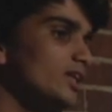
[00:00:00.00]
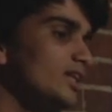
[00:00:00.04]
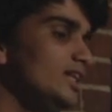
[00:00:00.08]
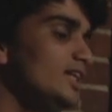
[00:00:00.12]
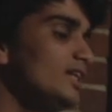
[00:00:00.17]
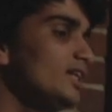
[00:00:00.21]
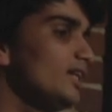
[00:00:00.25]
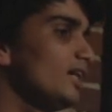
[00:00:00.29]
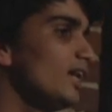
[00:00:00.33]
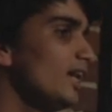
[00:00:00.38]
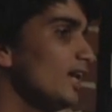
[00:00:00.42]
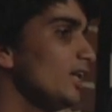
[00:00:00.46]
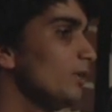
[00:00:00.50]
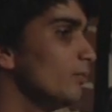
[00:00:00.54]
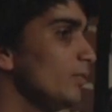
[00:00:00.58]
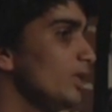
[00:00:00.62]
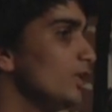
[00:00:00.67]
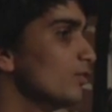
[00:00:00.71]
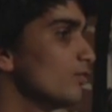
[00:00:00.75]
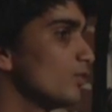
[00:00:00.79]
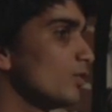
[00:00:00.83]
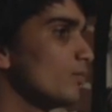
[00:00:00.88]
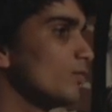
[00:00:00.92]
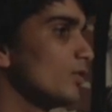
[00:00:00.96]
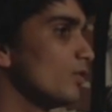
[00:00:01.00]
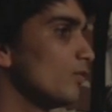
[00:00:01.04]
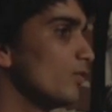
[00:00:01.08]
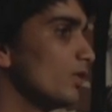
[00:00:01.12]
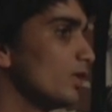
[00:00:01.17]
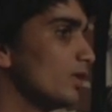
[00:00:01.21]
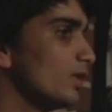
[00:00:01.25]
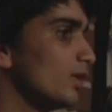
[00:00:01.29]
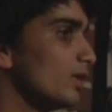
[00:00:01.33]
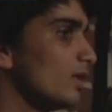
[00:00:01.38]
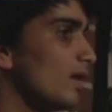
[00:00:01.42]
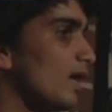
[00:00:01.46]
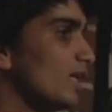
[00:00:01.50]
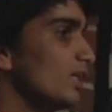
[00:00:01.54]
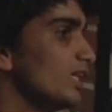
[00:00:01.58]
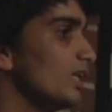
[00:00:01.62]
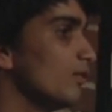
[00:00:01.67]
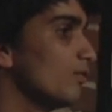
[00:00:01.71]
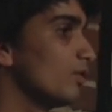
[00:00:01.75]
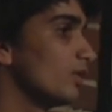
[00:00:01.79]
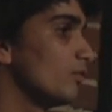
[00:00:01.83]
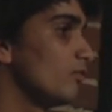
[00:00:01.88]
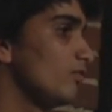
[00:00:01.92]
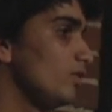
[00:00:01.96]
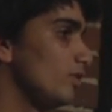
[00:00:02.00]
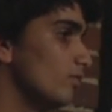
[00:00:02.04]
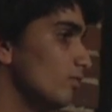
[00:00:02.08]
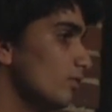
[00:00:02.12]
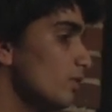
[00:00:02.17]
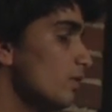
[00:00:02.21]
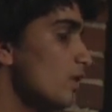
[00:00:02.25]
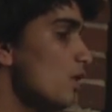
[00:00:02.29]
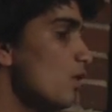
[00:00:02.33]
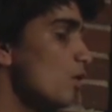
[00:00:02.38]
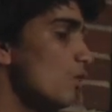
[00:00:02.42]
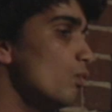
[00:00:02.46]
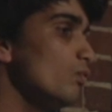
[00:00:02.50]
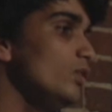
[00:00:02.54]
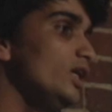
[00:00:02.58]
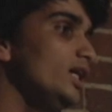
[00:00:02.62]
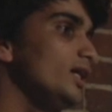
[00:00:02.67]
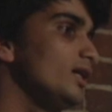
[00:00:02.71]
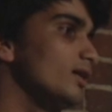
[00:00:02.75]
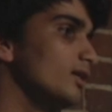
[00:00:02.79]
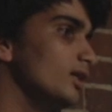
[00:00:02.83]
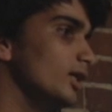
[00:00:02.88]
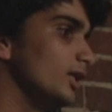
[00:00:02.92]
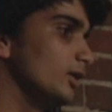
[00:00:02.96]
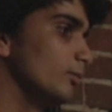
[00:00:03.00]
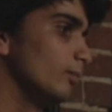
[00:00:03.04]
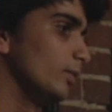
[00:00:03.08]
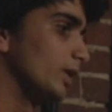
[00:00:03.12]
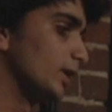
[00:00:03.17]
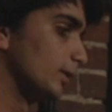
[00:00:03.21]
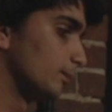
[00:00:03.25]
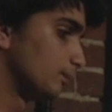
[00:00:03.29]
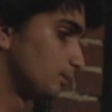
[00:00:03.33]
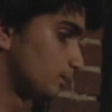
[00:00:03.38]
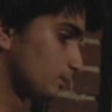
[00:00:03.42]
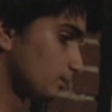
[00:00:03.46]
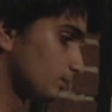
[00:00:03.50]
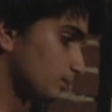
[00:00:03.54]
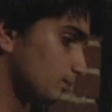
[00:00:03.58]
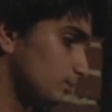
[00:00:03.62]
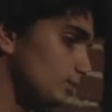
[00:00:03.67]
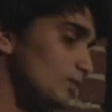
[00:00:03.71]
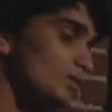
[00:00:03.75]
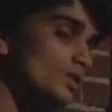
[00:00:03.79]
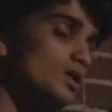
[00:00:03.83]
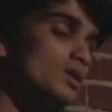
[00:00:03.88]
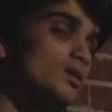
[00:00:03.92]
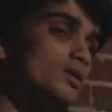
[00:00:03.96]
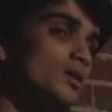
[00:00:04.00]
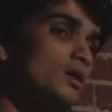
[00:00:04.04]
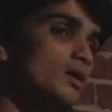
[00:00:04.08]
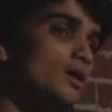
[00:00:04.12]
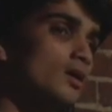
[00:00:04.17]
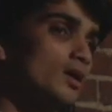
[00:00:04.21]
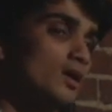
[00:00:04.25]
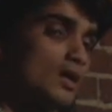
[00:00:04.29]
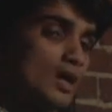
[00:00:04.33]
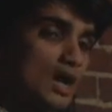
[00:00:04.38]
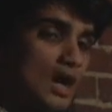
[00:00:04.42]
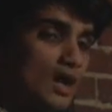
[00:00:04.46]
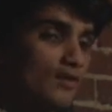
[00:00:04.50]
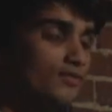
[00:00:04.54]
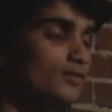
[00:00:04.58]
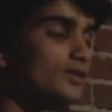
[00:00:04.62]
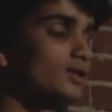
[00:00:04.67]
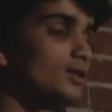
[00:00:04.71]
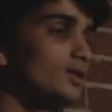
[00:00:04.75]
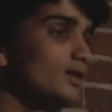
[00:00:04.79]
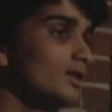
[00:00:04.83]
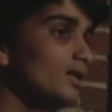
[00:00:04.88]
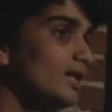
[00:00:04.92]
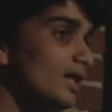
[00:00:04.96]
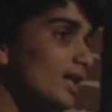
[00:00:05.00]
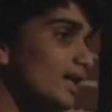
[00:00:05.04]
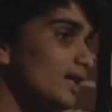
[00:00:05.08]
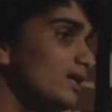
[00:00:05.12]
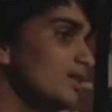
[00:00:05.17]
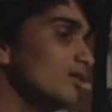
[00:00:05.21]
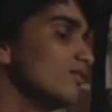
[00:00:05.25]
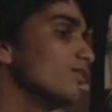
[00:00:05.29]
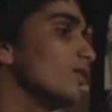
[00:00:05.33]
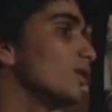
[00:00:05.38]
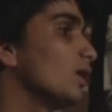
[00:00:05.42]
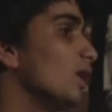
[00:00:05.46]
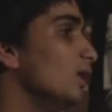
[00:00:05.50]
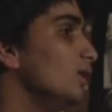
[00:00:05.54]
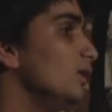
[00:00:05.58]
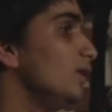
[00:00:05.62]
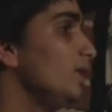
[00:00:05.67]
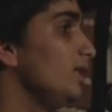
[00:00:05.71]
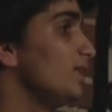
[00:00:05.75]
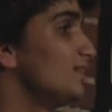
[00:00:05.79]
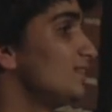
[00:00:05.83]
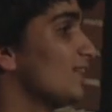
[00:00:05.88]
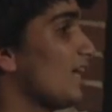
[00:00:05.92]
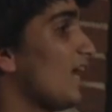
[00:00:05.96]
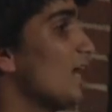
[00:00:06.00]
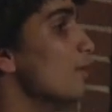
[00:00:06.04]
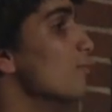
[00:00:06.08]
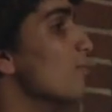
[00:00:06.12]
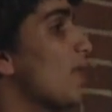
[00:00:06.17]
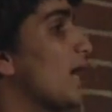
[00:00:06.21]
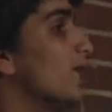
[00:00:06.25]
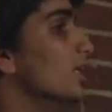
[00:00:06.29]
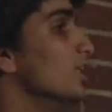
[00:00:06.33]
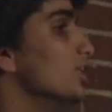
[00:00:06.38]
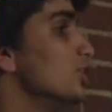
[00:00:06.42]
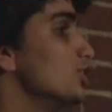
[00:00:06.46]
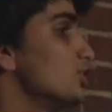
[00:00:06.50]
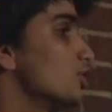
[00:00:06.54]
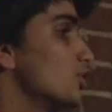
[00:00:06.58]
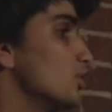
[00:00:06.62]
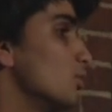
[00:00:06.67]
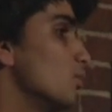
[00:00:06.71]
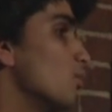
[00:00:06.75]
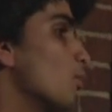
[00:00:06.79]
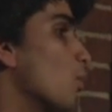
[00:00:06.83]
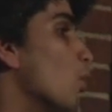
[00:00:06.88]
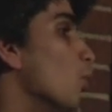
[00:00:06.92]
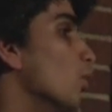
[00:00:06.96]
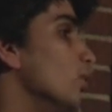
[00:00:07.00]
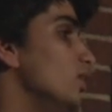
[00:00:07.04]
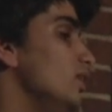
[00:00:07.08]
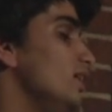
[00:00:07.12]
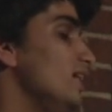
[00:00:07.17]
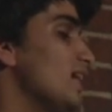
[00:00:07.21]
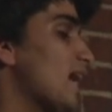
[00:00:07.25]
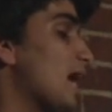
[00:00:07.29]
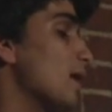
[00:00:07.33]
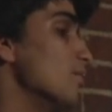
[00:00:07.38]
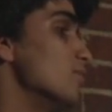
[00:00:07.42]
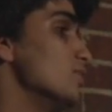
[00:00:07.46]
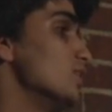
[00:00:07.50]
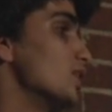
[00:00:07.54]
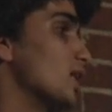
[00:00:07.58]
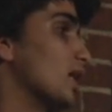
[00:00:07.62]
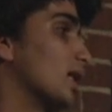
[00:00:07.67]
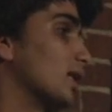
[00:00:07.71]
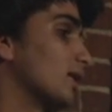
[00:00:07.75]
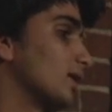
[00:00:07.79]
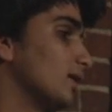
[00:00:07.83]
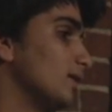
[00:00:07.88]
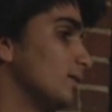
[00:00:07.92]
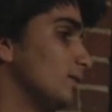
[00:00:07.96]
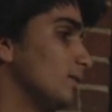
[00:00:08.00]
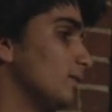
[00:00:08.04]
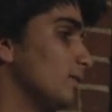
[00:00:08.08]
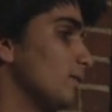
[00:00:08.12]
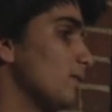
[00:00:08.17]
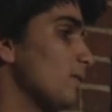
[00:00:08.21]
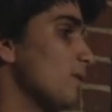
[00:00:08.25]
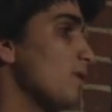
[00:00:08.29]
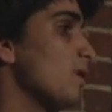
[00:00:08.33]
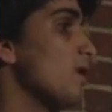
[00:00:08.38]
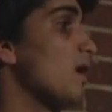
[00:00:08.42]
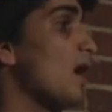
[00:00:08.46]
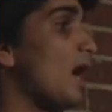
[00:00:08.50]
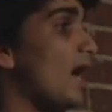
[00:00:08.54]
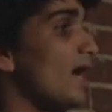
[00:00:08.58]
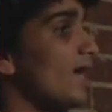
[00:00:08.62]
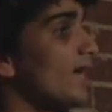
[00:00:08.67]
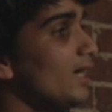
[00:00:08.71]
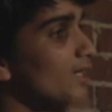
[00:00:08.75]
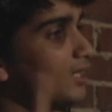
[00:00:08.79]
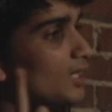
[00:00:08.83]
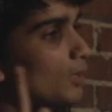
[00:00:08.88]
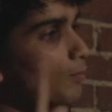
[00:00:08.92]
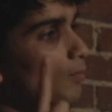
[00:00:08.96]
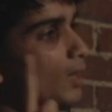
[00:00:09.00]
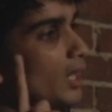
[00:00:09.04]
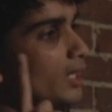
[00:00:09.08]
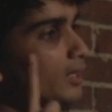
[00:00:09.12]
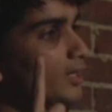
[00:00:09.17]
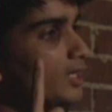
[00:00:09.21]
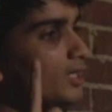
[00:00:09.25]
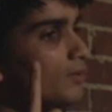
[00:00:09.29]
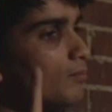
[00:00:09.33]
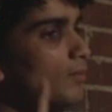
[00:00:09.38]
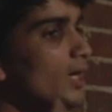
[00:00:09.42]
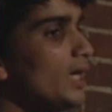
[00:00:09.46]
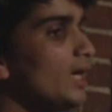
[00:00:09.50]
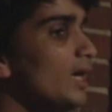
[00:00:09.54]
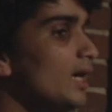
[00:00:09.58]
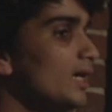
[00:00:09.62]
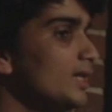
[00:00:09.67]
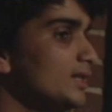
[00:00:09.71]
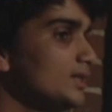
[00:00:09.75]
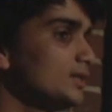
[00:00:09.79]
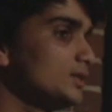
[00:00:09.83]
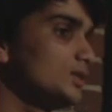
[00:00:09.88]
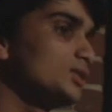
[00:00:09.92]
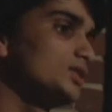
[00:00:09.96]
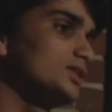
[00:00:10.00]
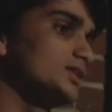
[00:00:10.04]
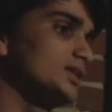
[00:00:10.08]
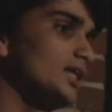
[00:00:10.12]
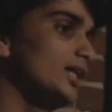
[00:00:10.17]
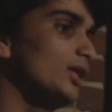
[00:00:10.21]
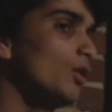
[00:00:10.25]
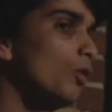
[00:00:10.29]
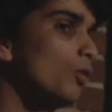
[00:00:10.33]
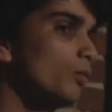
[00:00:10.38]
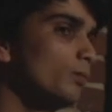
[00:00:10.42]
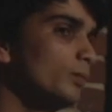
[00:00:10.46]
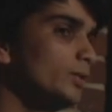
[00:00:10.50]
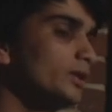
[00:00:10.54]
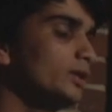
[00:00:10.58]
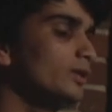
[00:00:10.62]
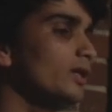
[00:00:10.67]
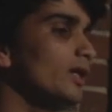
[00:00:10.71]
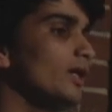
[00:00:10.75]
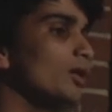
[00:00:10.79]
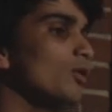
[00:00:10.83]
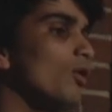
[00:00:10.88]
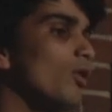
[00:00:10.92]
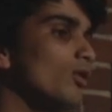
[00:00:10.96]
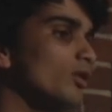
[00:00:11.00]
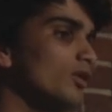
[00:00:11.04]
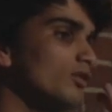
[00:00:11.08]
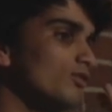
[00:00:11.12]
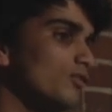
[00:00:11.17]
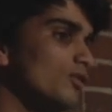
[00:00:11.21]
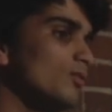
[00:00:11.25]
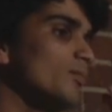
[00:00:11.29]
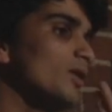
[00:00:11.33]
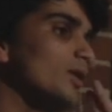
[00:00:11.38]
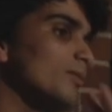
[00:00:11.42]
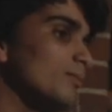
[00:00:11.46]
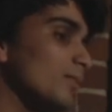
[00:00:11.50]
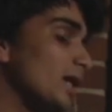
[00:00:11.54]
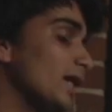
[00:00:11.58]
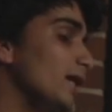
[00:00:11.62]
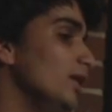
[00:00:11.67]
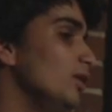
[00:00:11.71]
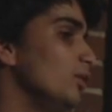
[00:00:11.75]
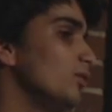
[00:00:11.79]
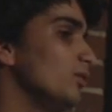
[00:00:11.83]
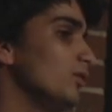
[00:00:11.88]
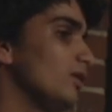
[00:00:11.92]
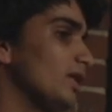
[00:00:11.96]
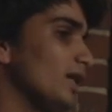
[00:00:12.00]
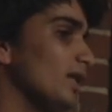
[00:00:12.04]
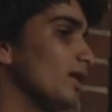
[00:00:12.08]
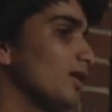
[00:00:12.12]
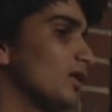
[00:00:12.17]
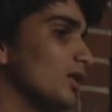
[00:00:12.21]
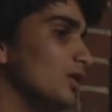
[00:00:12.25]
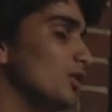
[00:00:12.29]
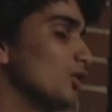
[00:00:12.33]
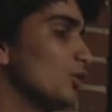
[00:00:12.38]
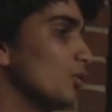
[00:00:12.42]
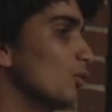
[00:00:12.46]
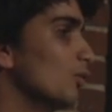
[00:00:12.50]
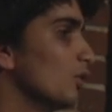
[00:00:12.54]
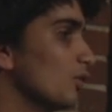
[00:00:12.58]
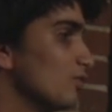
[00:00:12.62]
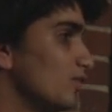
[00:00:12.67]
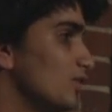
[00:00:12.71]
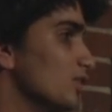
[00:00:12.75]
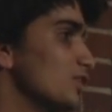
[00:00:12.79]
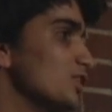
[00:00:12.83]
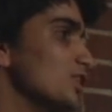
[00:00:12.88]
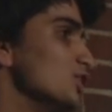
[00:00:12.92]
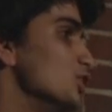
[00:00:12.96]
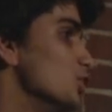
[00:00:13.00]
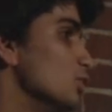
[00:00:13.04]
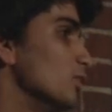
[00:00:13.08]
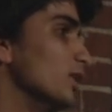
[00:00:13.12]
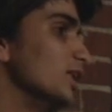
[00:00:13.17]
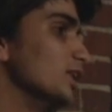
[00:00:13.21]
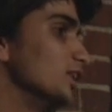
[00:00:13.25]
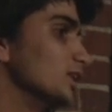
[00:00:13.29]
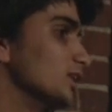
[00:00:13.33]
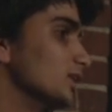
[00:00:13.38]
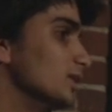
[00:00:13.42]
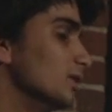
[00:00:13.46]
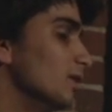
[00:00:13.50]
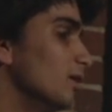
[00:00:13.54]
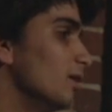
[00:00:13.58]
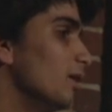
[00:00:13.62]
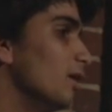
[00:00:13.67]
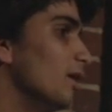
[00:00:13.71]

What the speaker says: decaying me from the within, and they were weakening me. After great difficulties, I managed to board the Amtrak. I had commanded my eyes to stay open in order for my mind to take control of the situation.